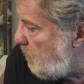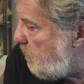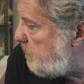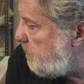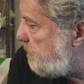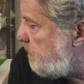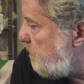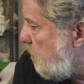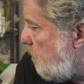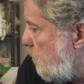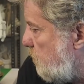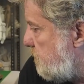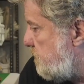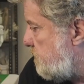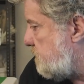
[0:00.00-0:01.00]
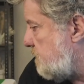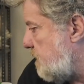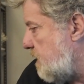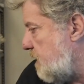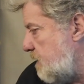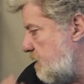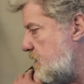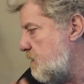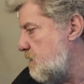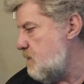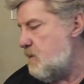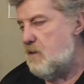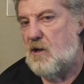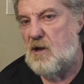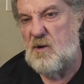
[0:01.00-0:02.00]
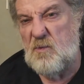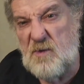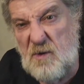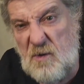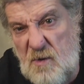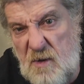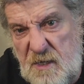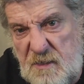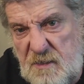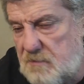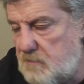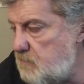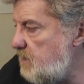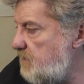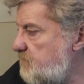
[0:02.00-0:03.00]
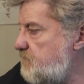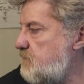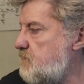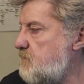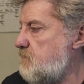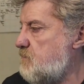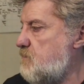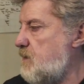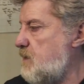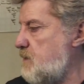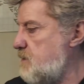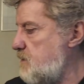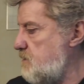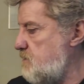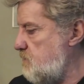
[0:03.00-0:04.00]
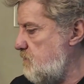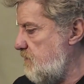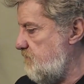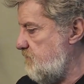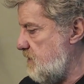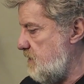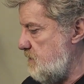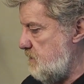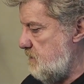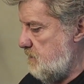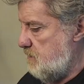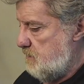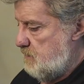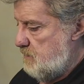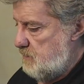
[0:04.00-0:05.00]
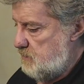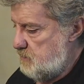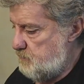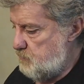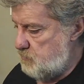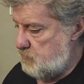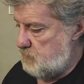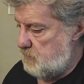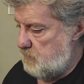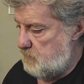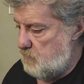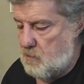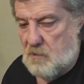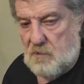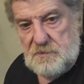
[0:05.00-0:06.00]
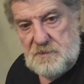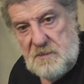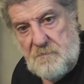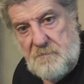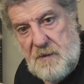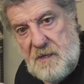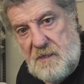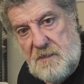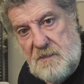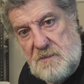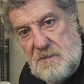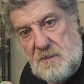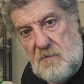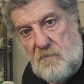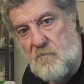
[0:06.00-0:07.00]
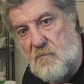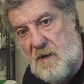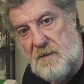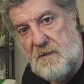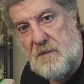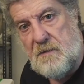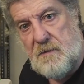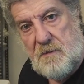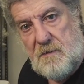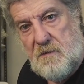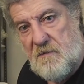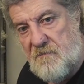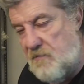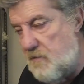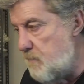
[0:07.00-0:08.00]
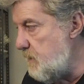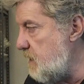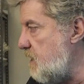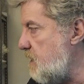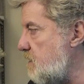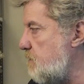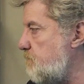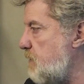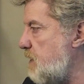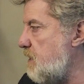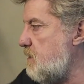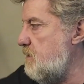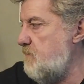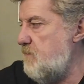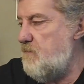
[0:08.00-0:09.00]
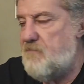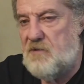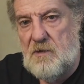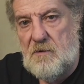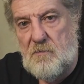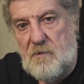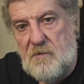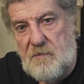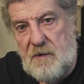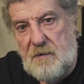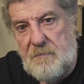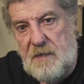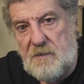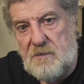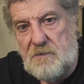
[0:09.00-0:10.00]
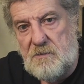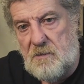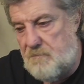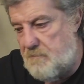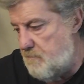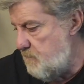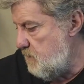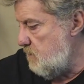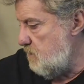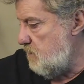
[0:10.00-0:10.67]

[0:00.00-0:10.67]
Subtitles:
The only thing I would say I would like to have Creality to have done is to put two little holes at the back here so you can run the filament out the back if you don't want to run them out the top.